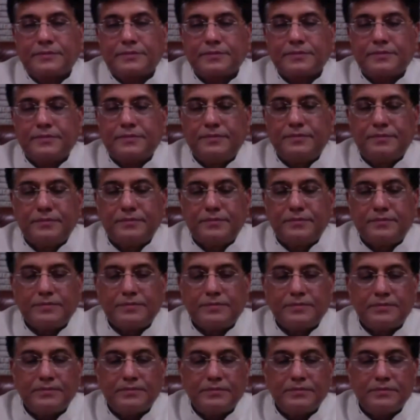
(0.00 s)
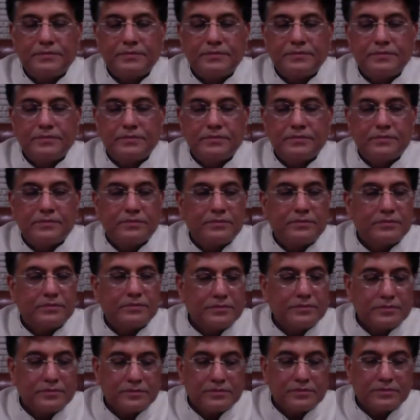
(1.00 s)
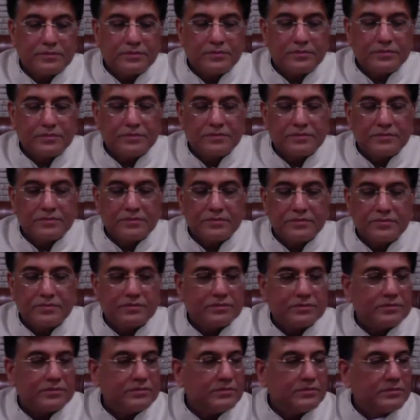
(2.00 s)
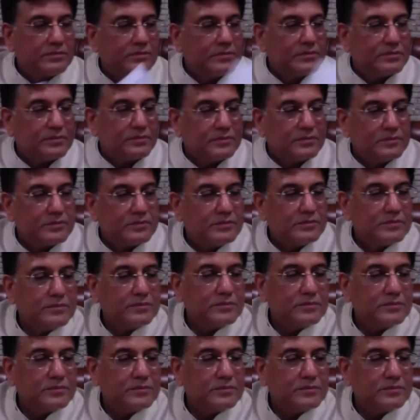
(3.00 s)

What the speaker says: [no speech]